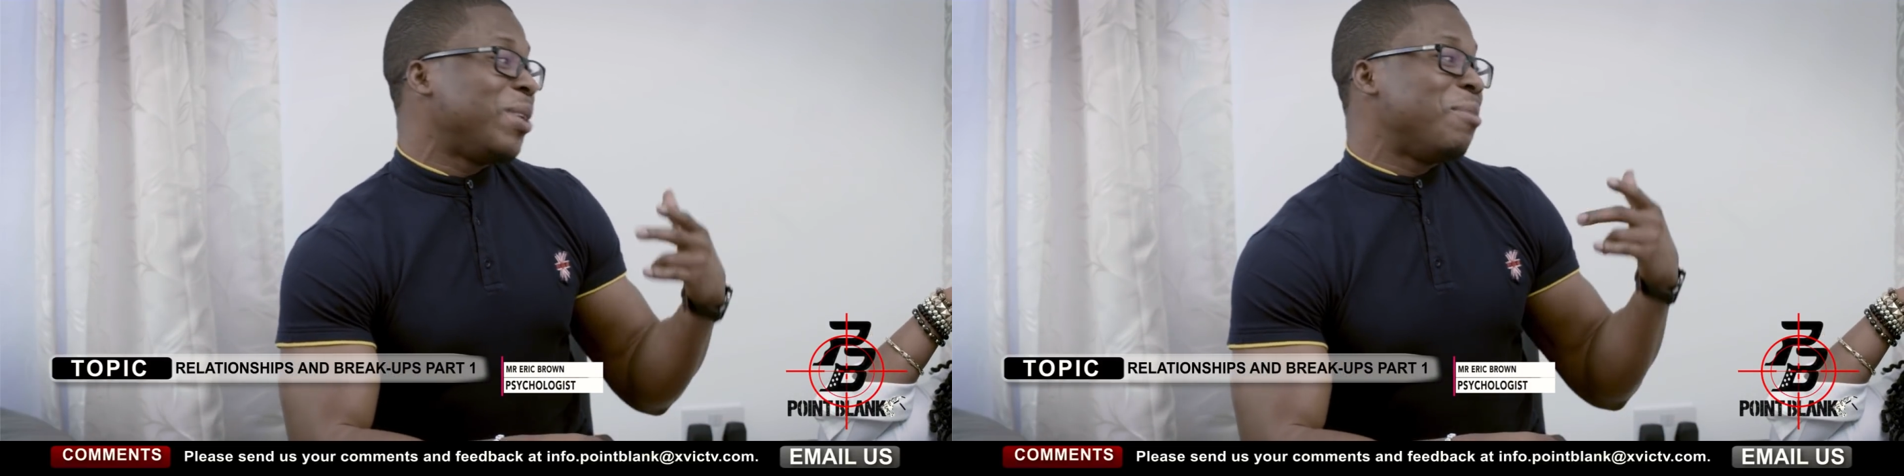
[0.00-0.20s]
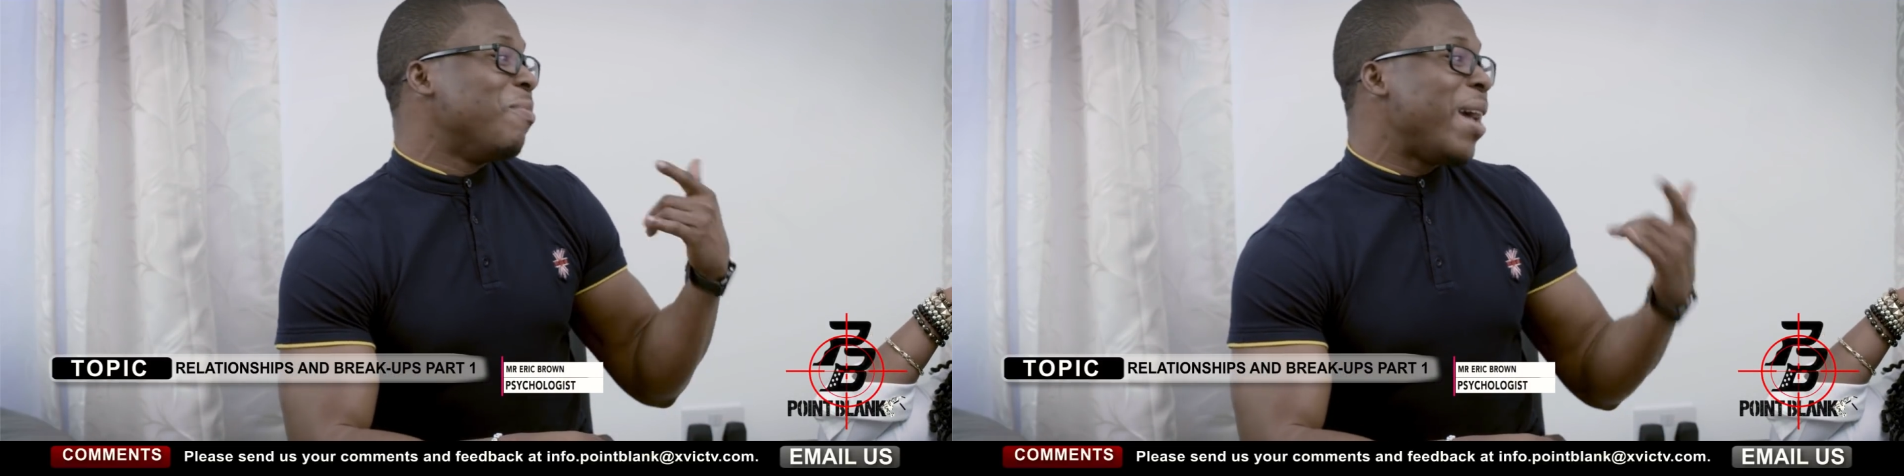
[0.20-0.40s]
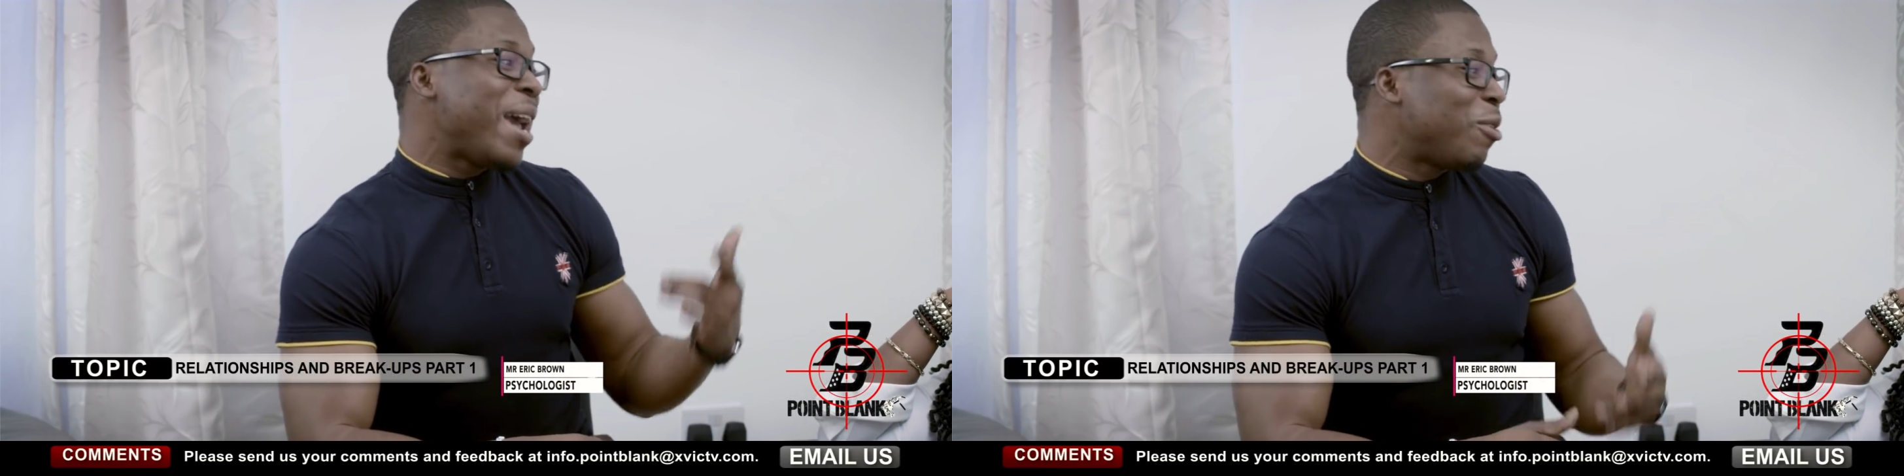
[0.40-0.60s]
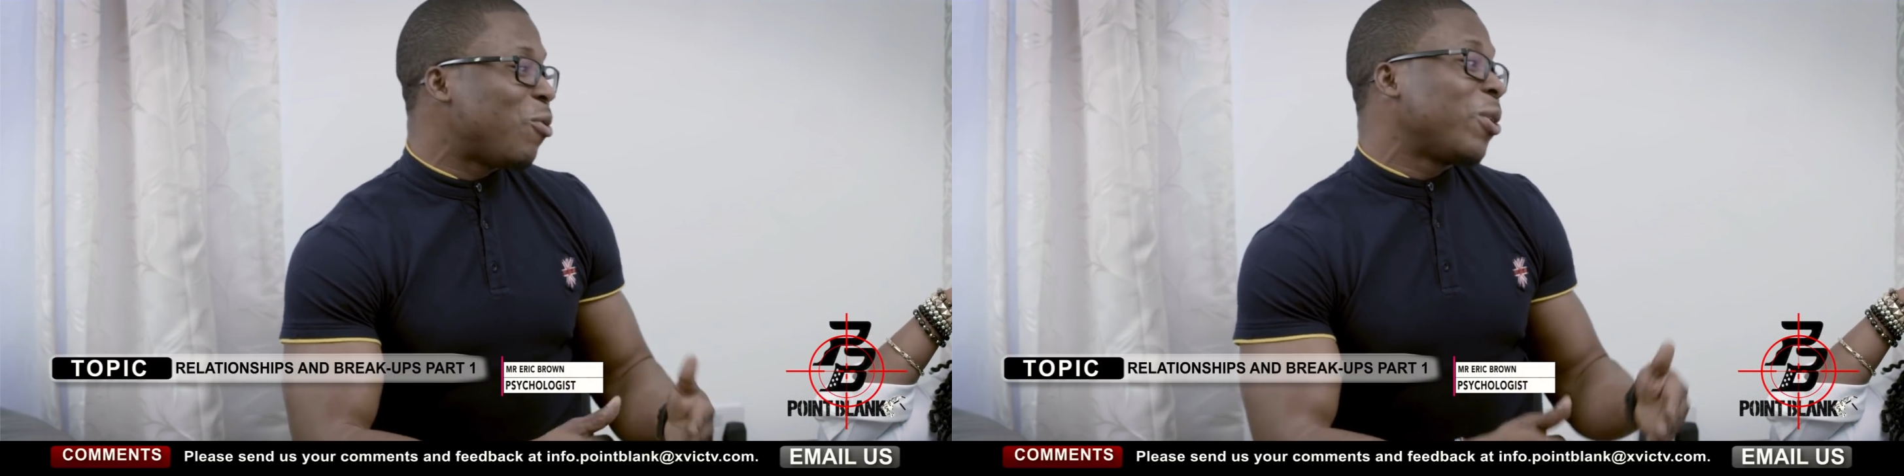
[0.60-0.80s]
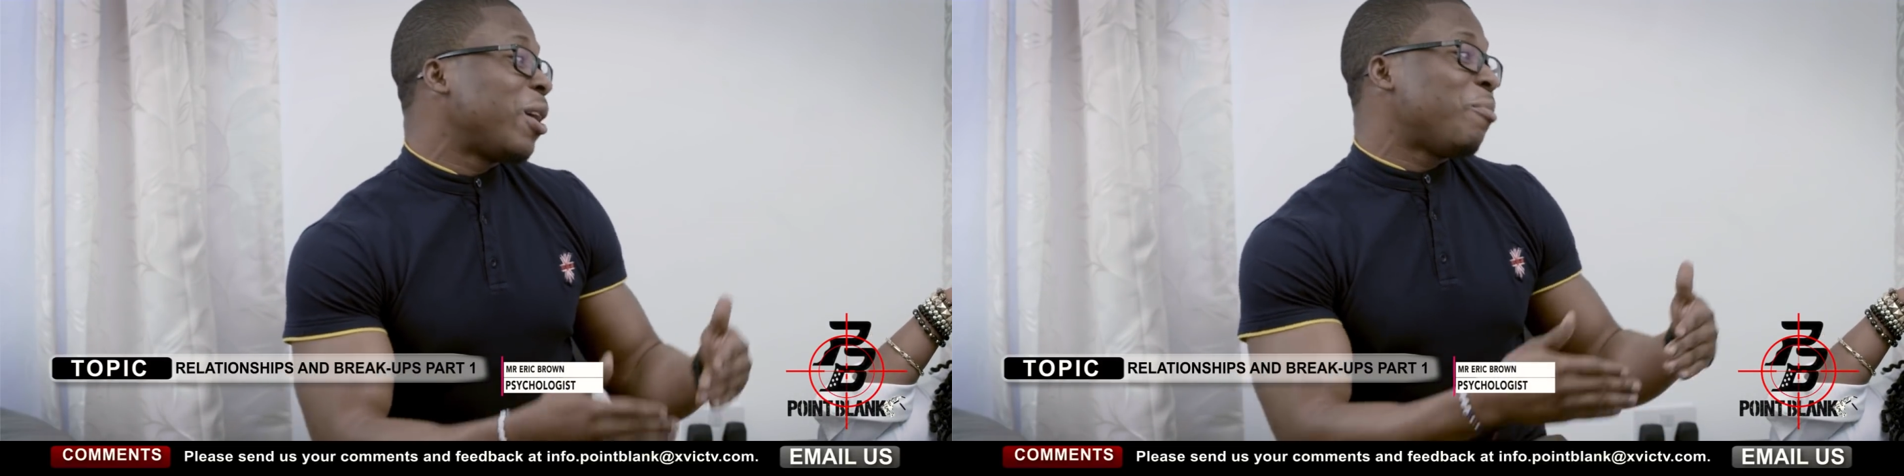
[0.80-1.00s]
with a man
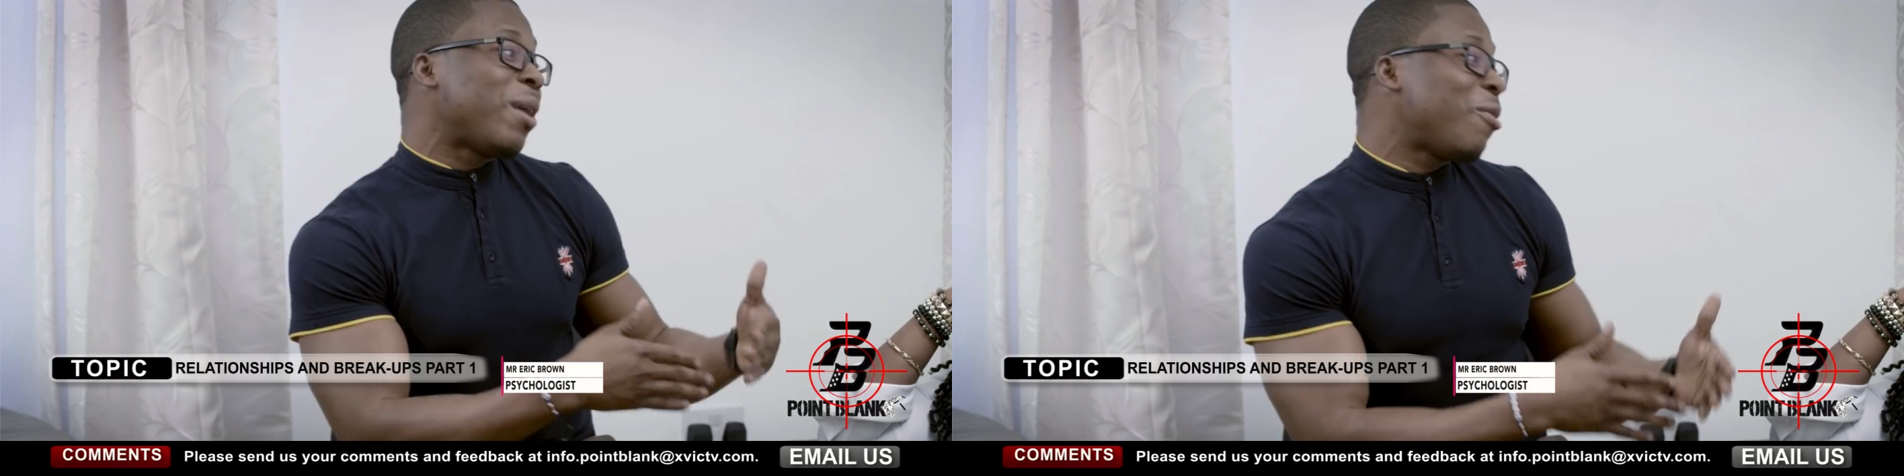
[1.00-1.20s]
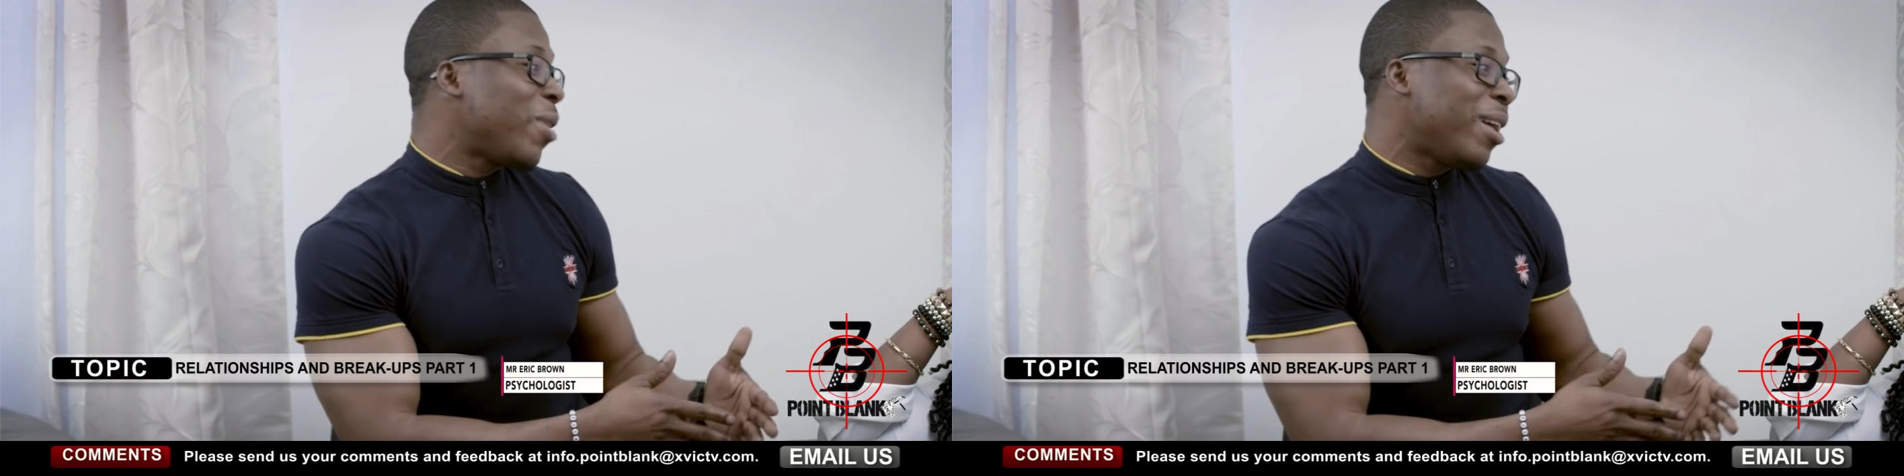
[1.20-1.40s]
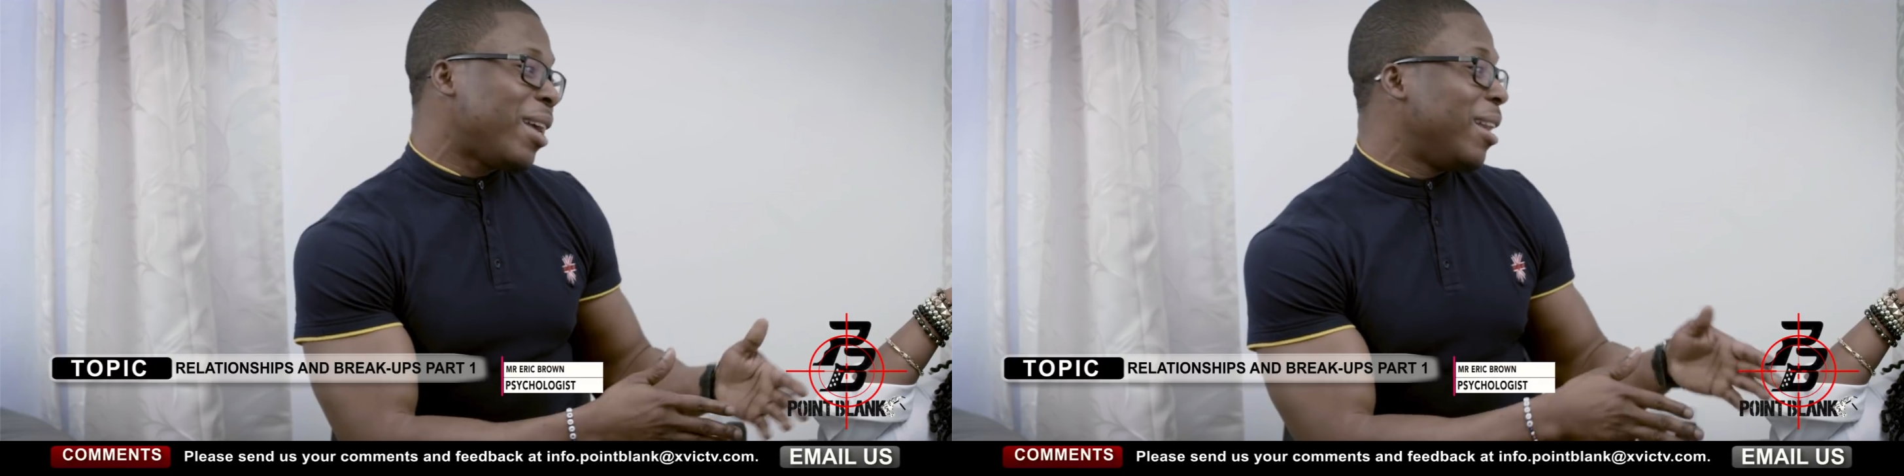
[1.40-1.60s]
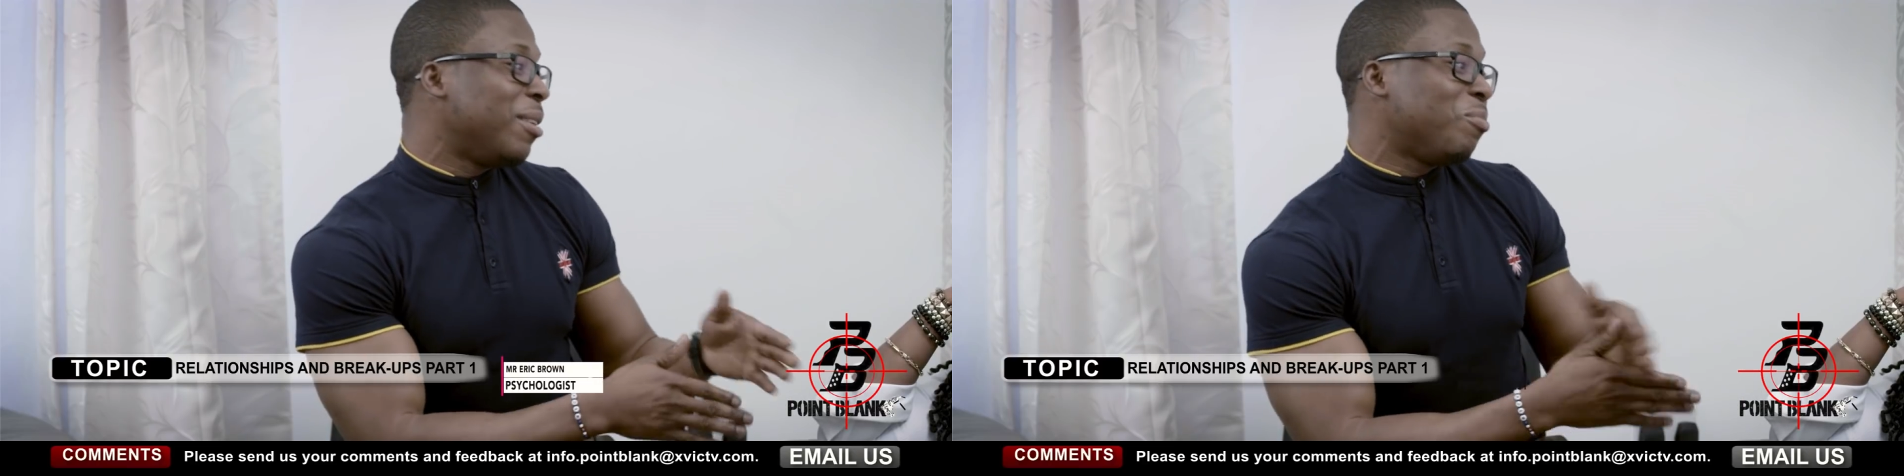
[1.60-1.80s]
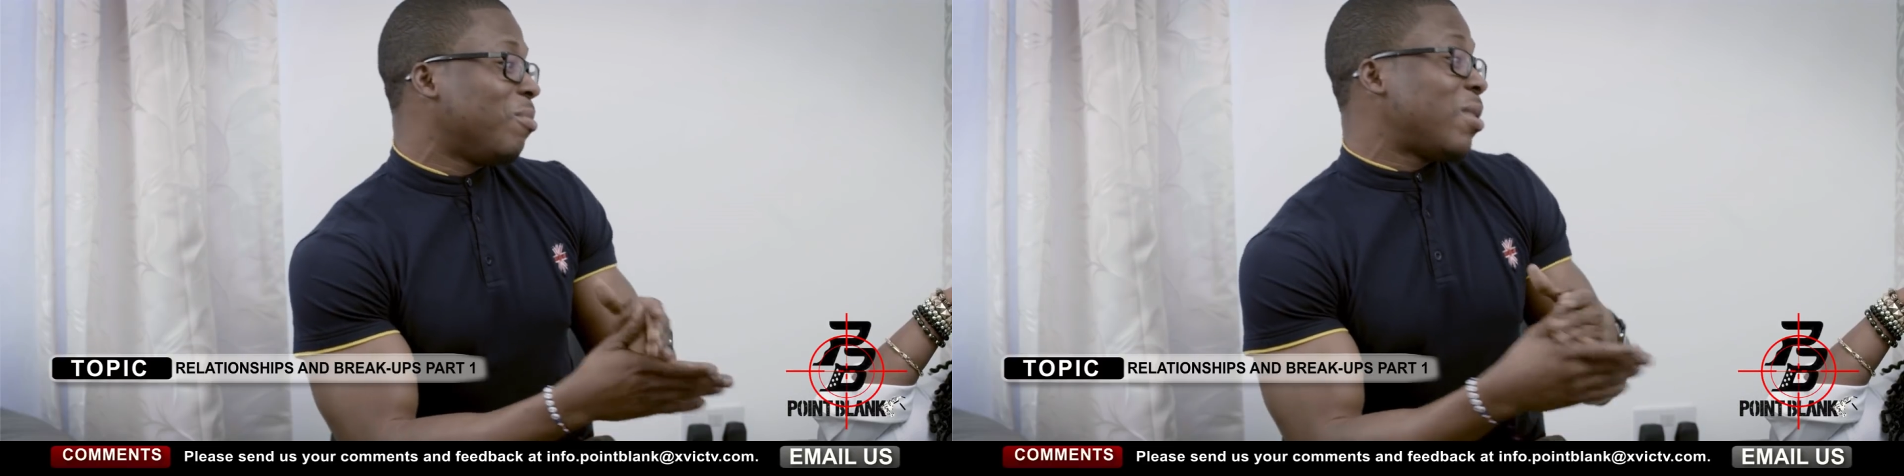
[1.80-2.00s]
or get married, and